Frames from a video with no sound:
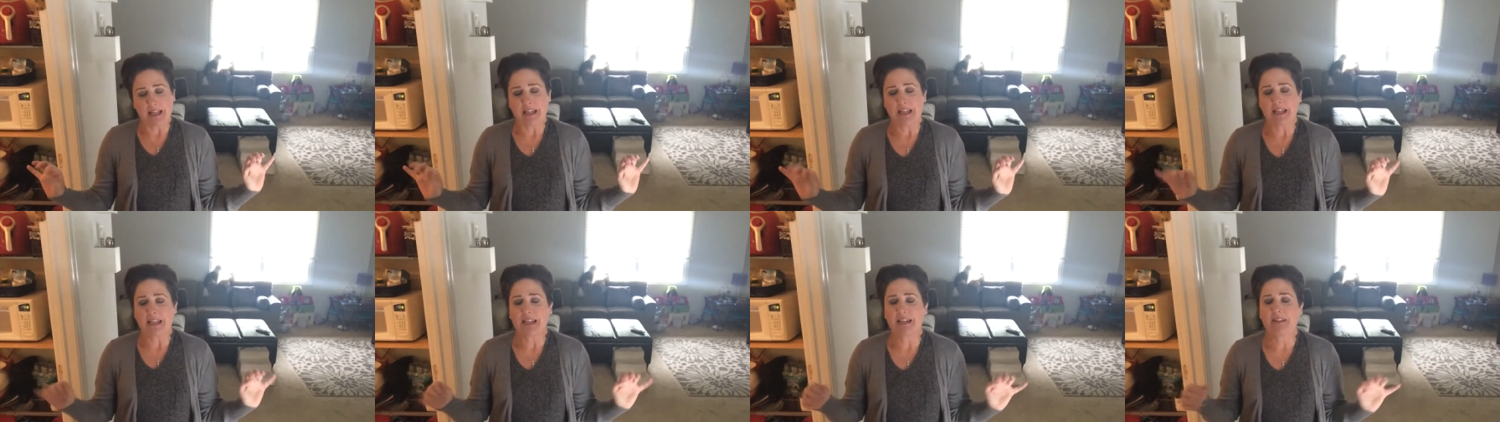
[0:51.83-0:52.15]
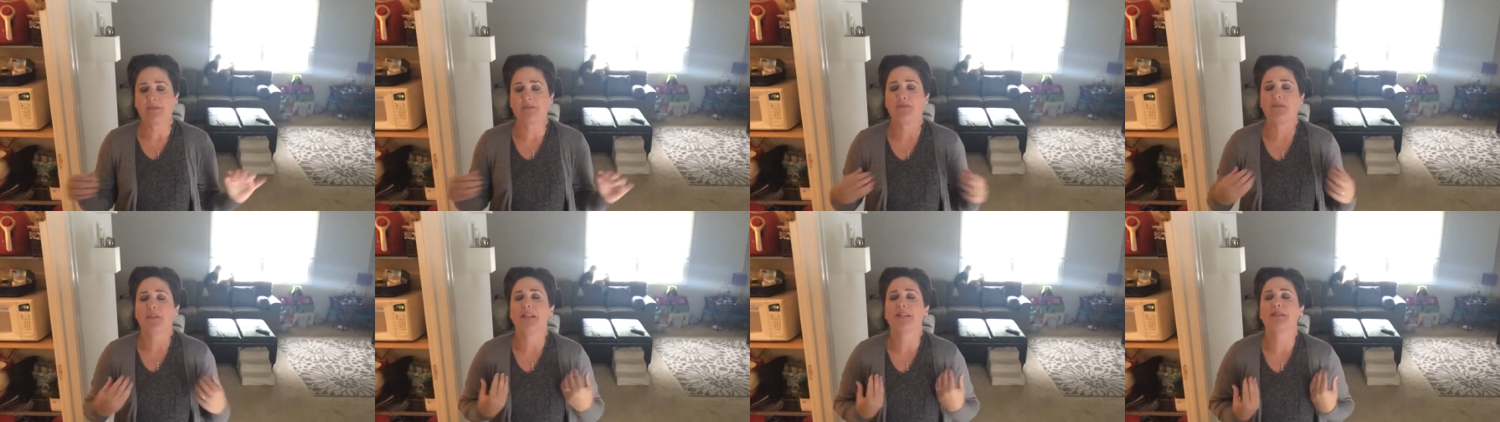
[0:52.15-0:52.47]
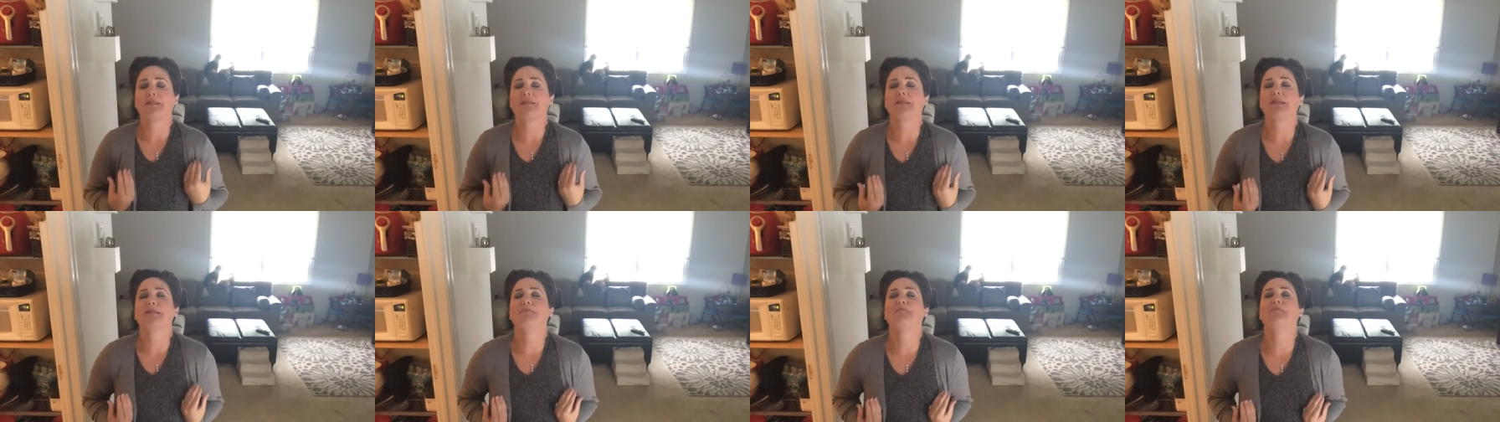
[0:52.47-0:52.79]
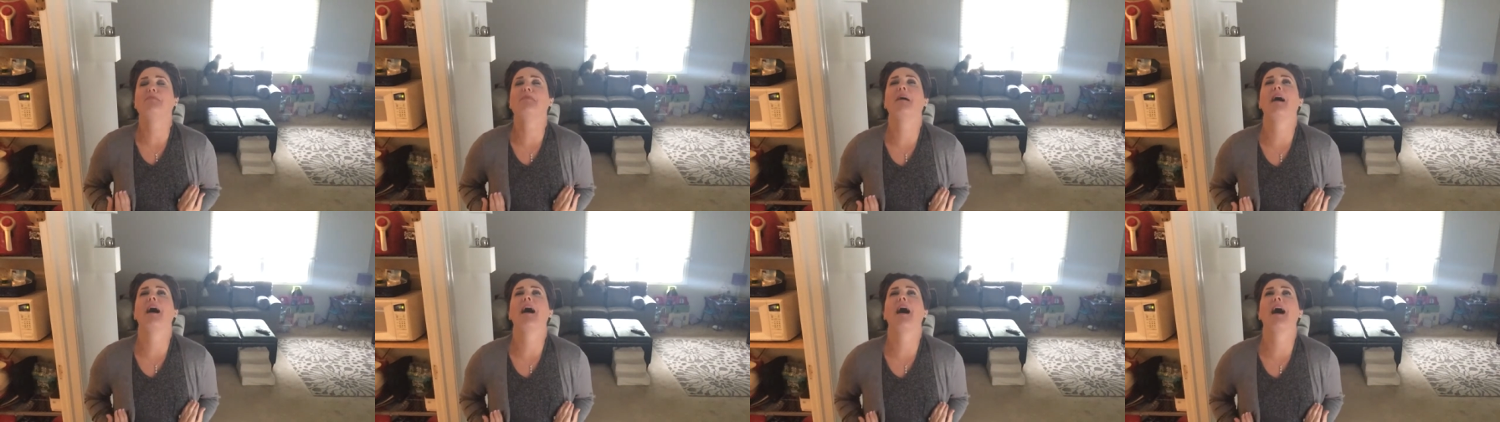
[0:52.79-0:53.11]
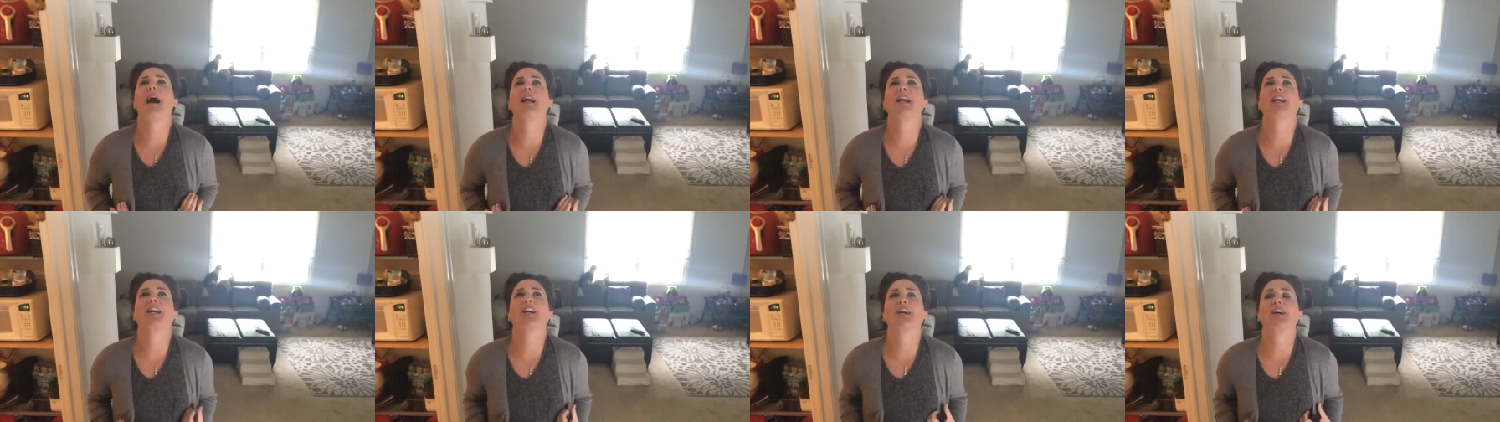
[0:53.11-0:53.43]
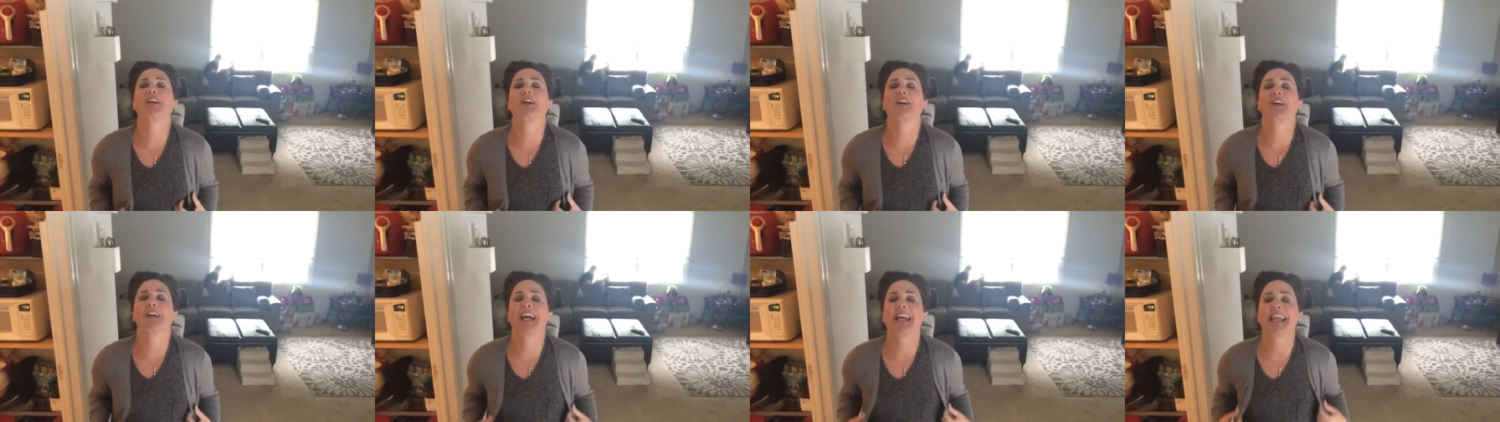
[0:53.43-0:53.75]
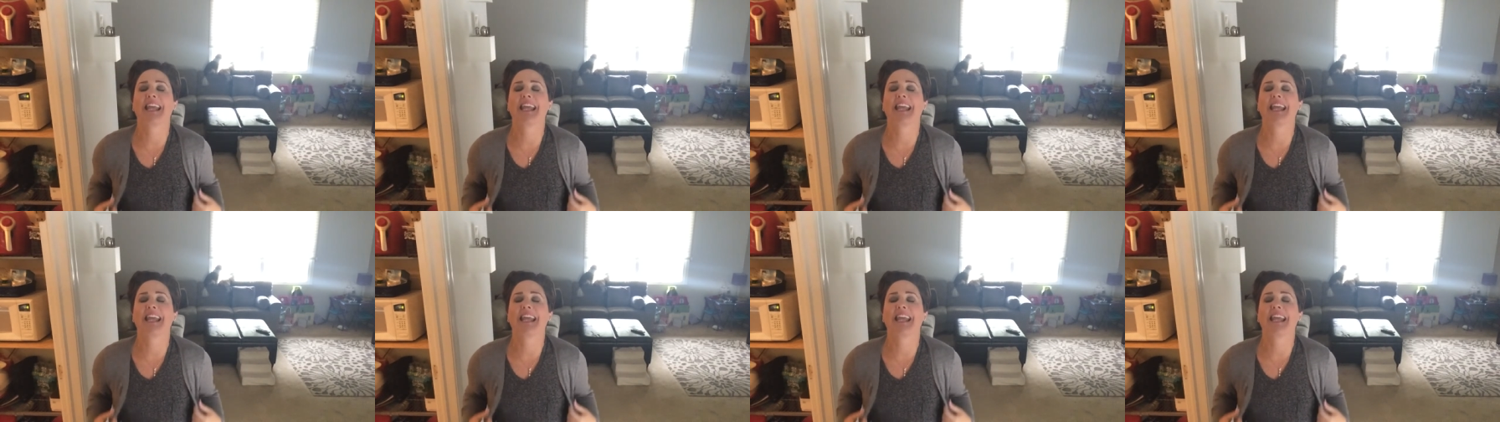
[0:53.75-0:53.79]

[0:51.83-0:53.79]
it feels better